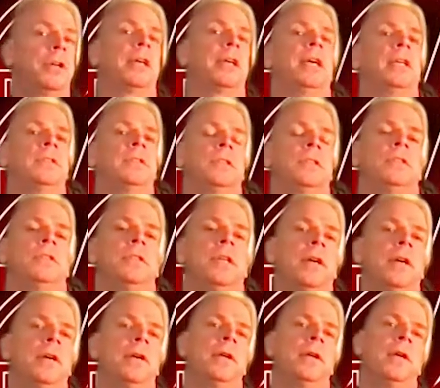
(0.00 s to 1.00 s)
case? Is
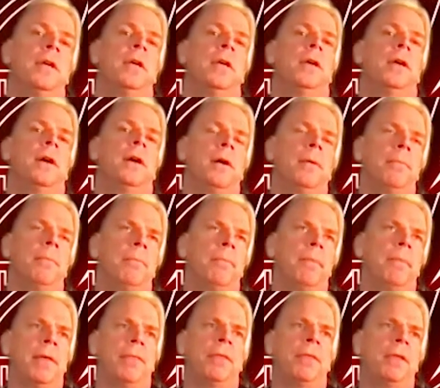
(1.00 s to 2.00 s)
there a
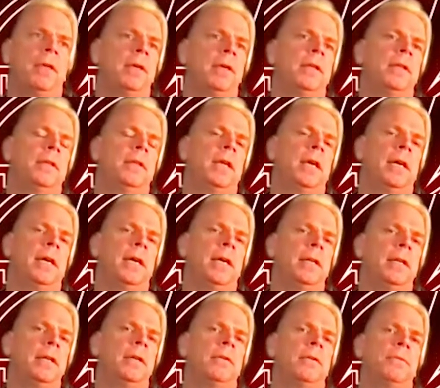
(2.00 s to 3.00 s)
method
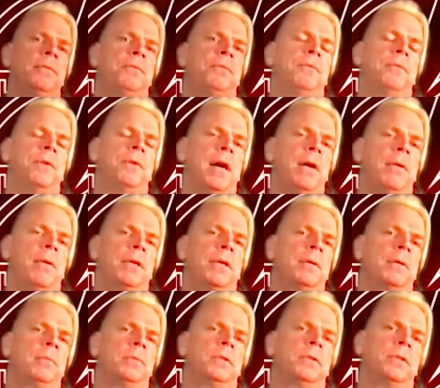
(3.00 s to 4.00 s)
that of how it
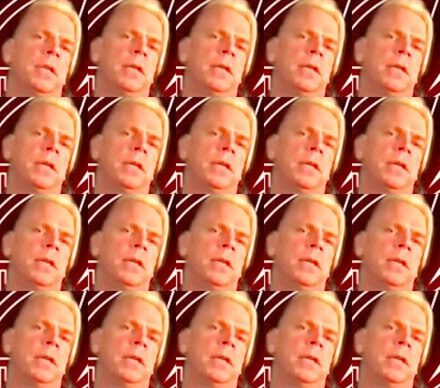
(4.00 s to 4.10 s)
comes,